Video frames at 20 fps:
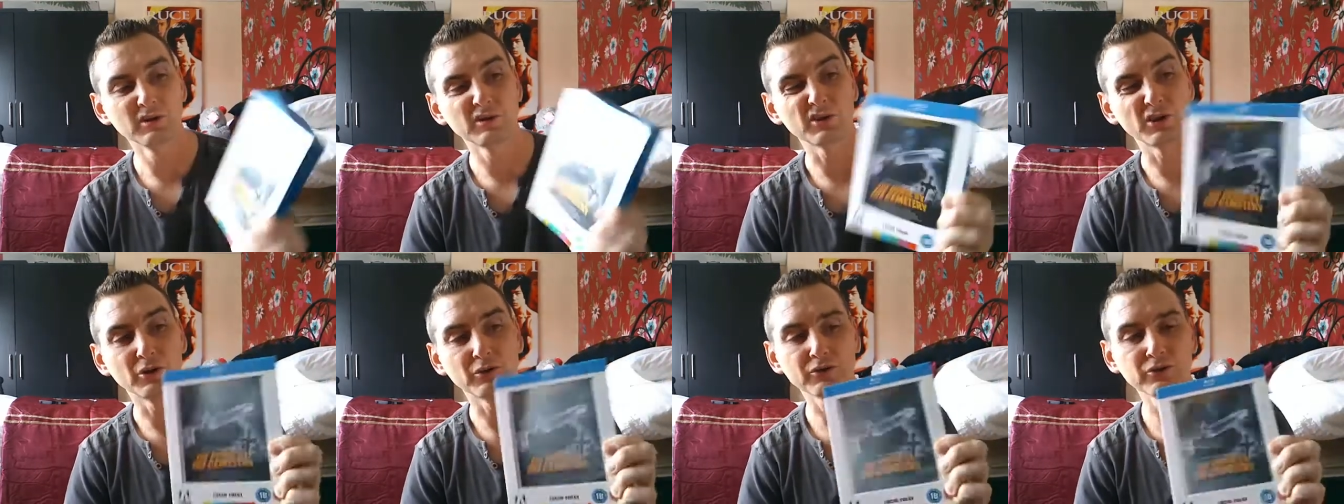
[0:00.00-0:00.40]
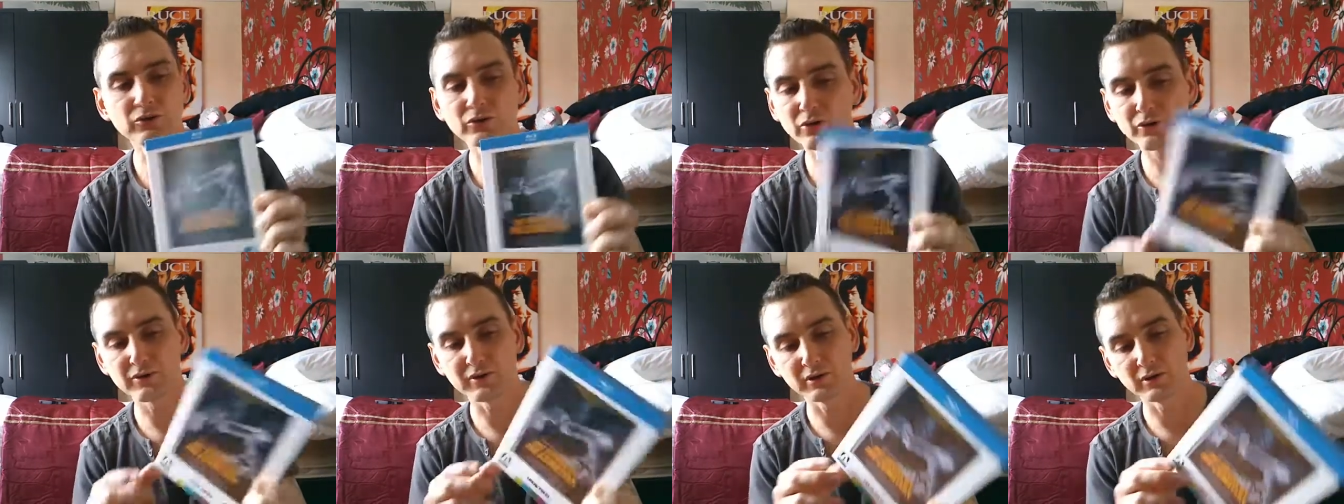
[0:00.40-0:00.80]
so it's
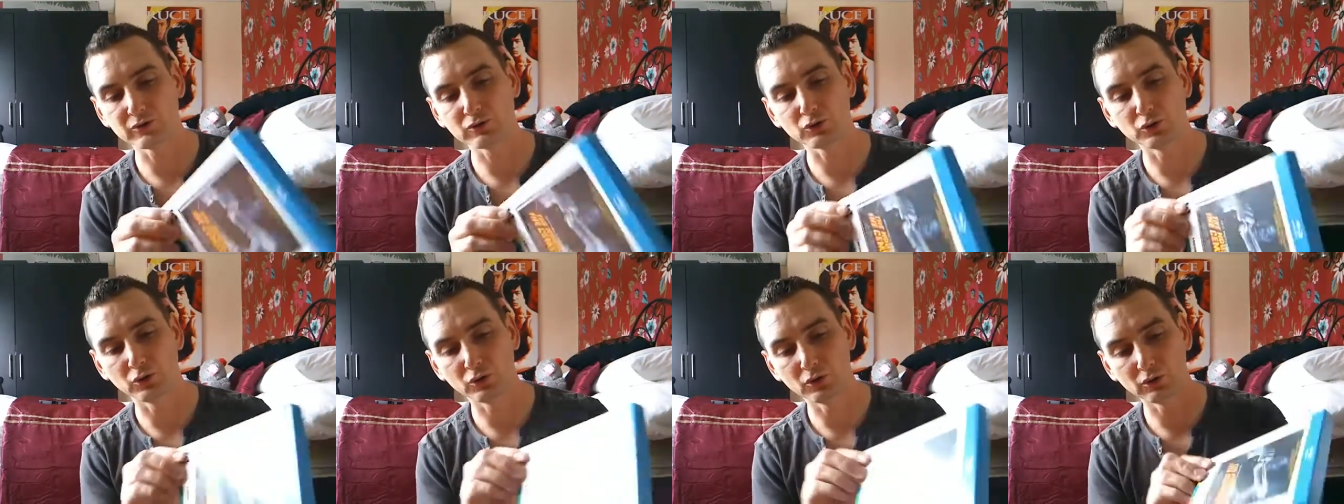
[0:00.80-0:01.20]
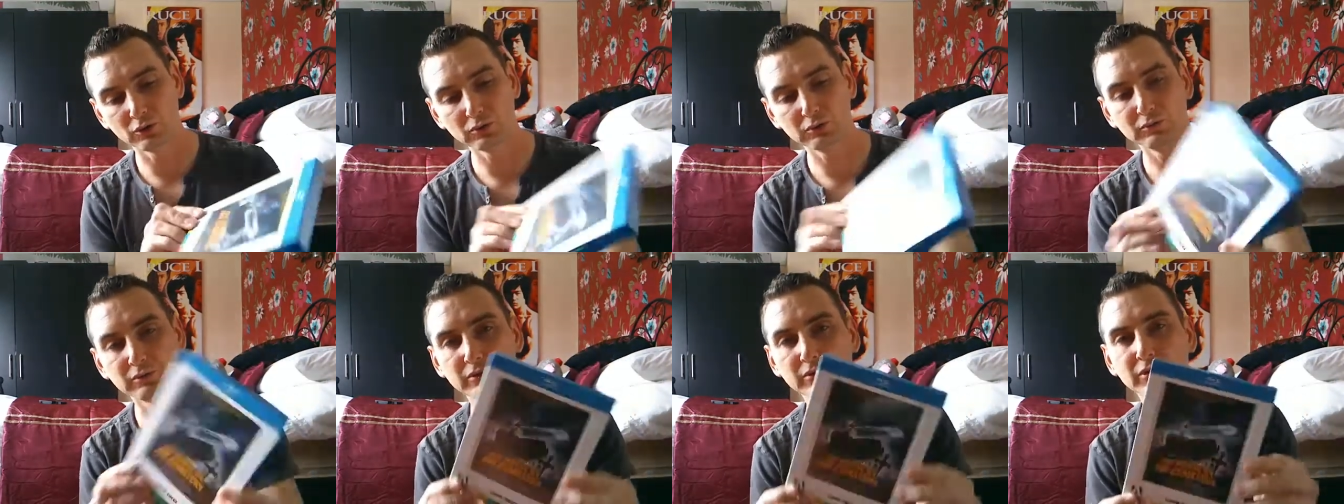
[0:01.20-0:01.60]
nothing at all,
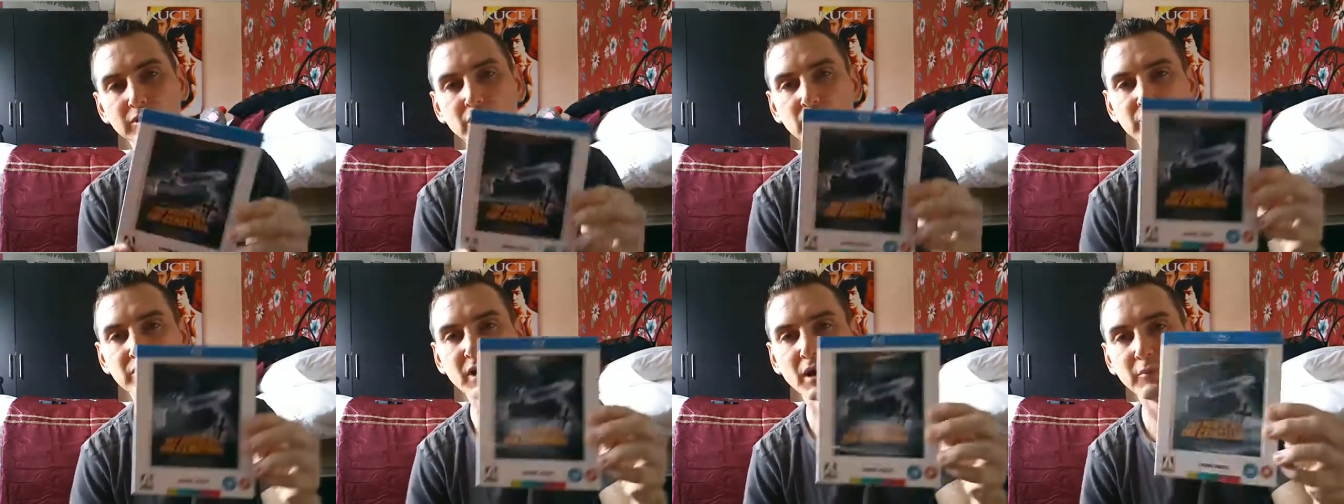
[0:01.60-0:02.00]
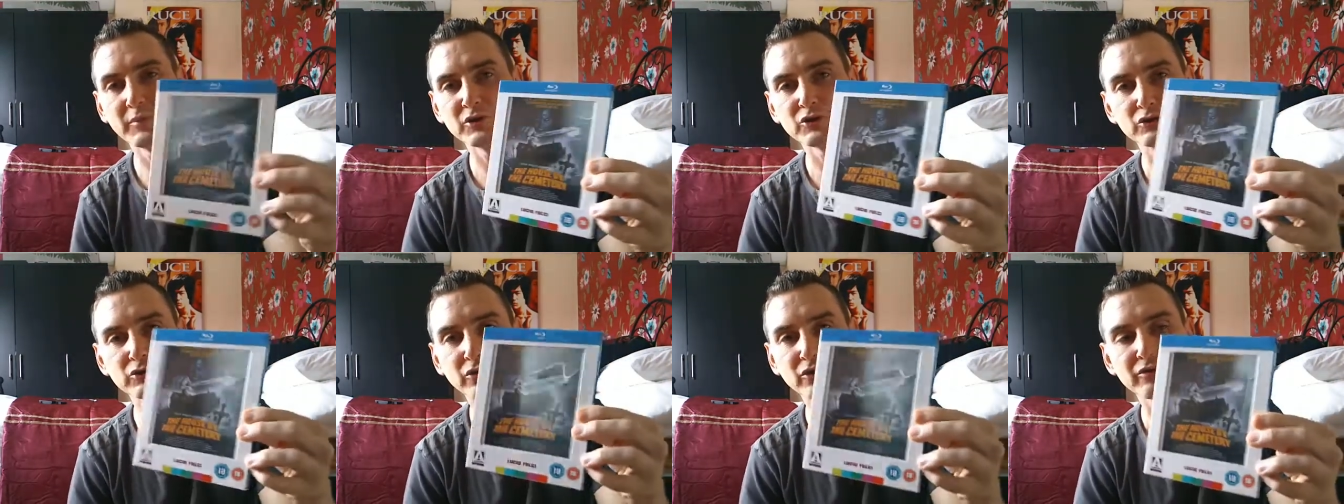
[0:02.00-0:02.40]
no
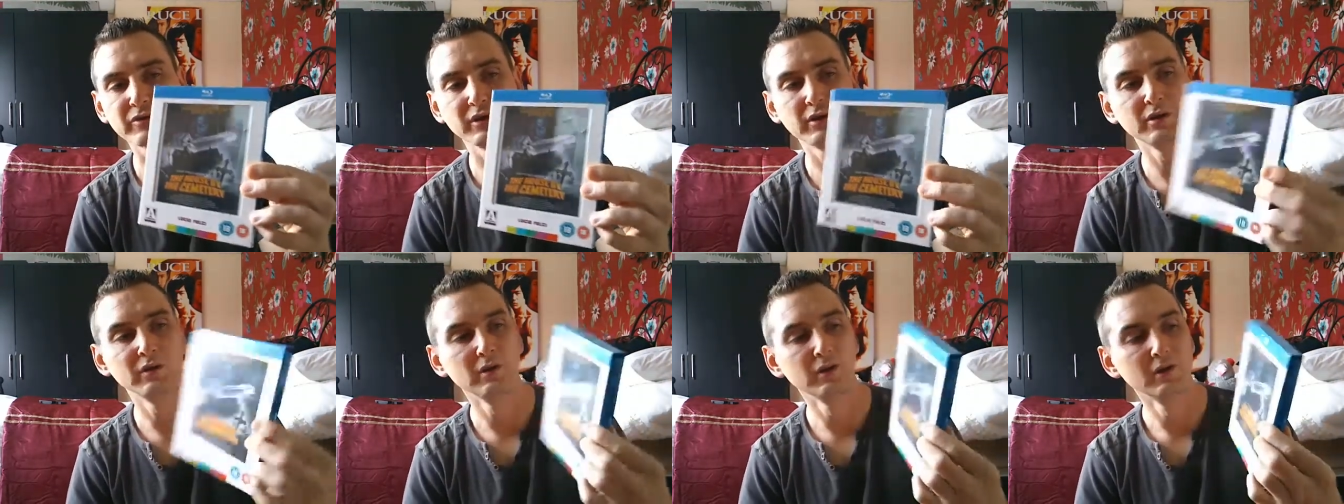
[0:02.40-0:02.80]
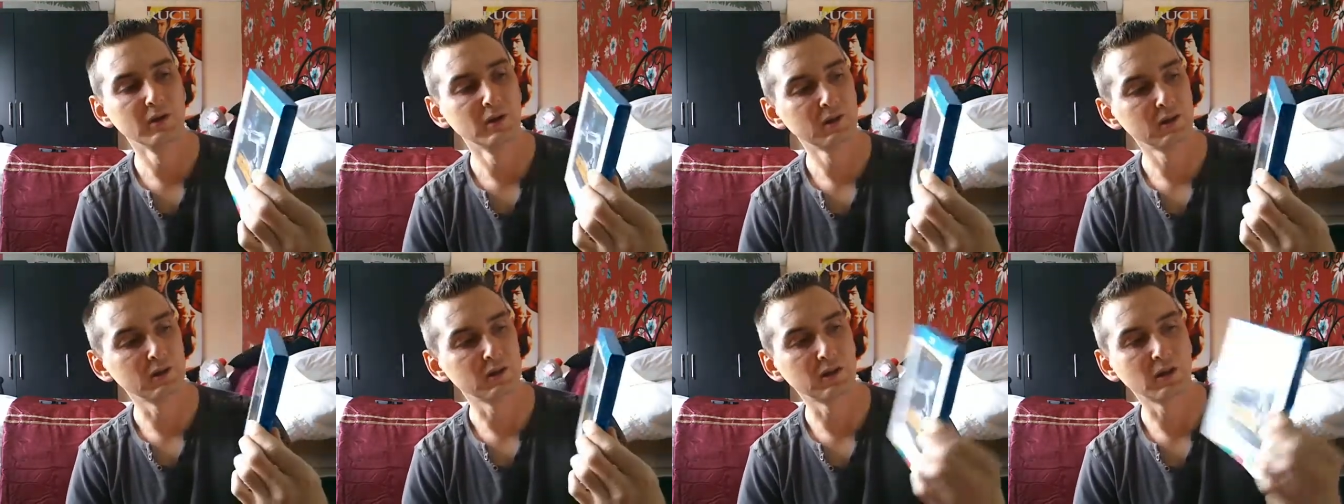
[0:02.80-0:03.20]
damage, nothing.
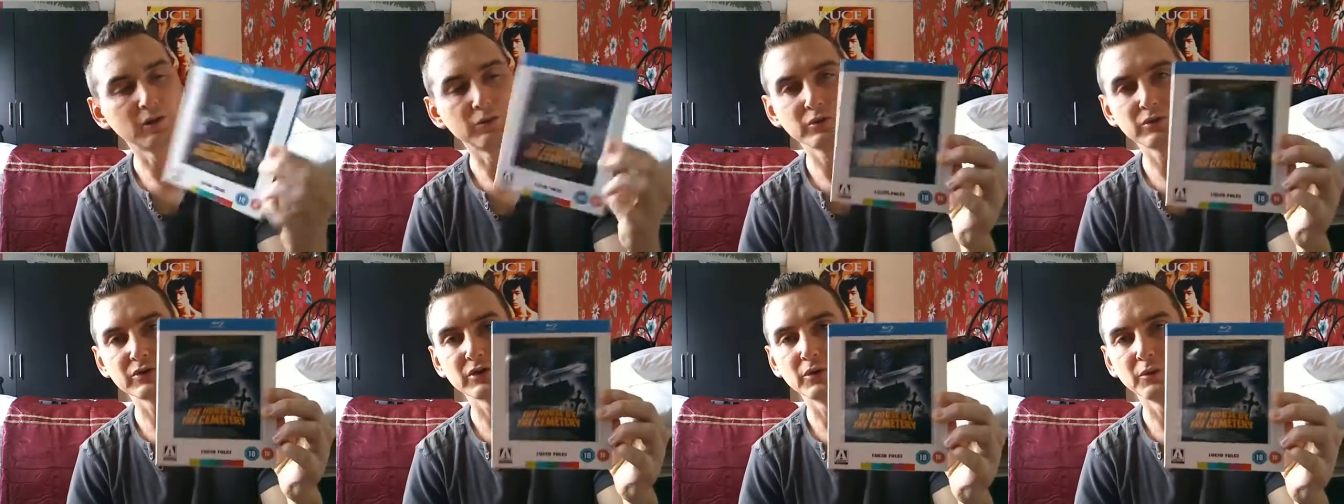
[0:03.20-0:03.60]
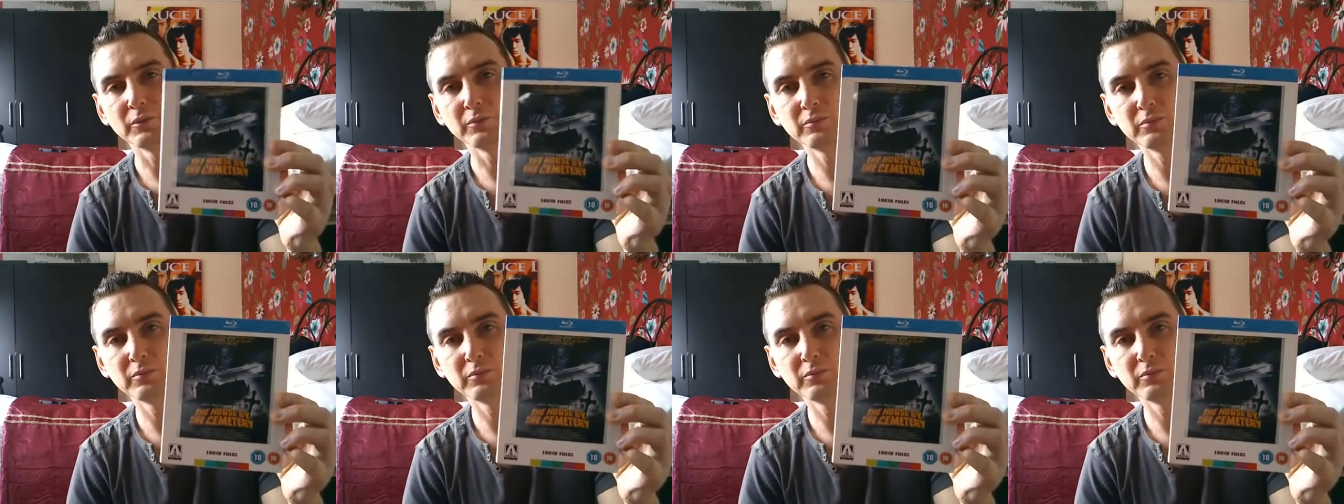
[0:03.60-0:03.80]
You know, so